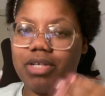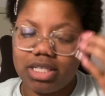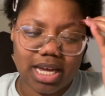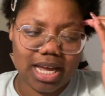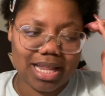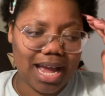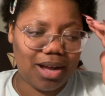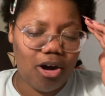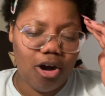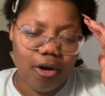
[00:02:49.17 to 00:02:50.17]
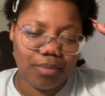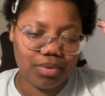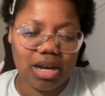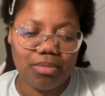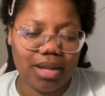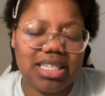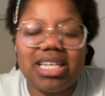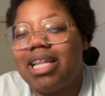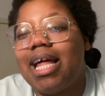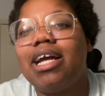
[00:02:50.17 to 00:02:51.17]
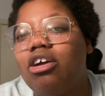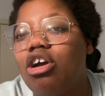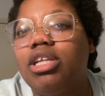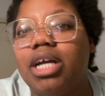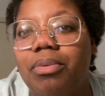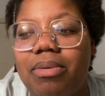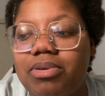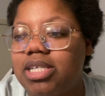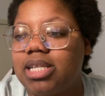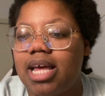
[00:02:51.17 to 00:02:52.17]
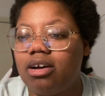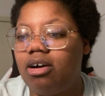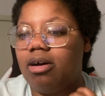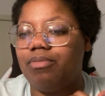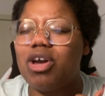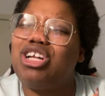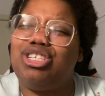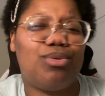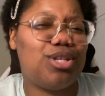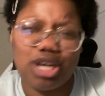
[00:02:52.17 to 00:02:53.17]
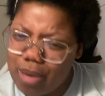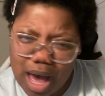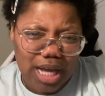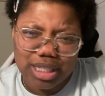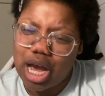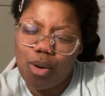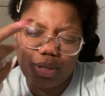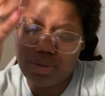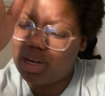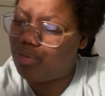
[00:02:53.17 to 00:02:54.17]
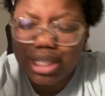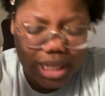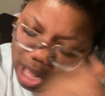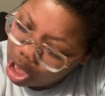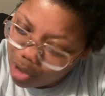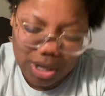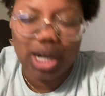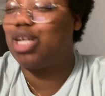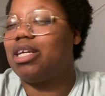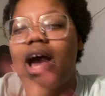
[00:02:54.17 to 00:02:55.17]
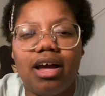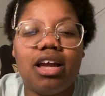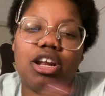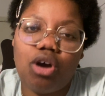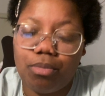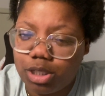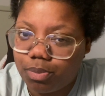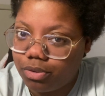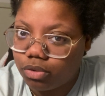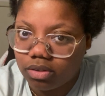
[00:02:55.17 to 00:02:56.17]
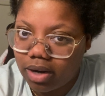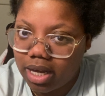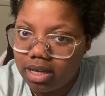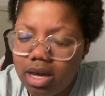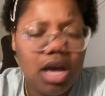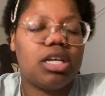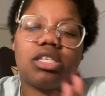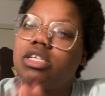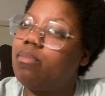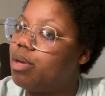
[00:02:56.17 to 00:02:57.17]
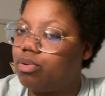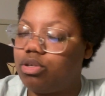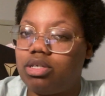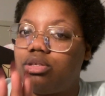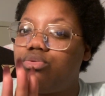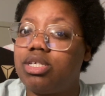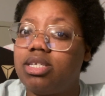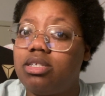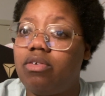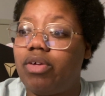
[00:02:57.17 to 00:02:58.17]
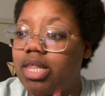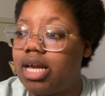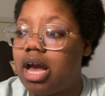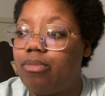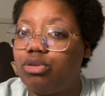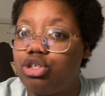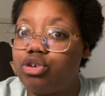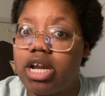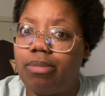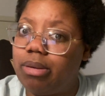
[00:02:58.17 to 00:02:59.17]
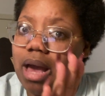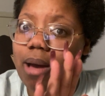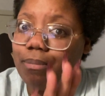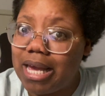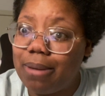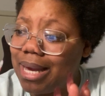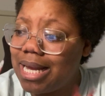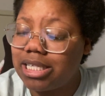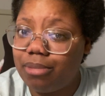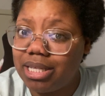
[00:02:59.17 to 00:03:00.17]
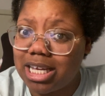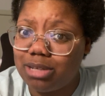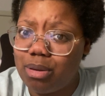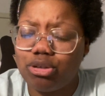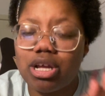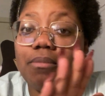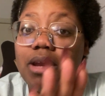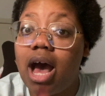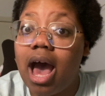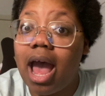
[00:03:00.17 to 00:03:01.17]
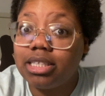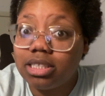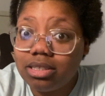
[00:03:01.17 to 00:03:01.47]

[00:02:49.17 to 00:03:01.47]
saying like something like, say like earlier when I was just like y'all doing to my eyes, y'all always want to risk it all in front of y'all know I'm just joking, right? Because some people are just too sensitive and think I'm just trying to be, I'm being mean to BTS members. I'm not.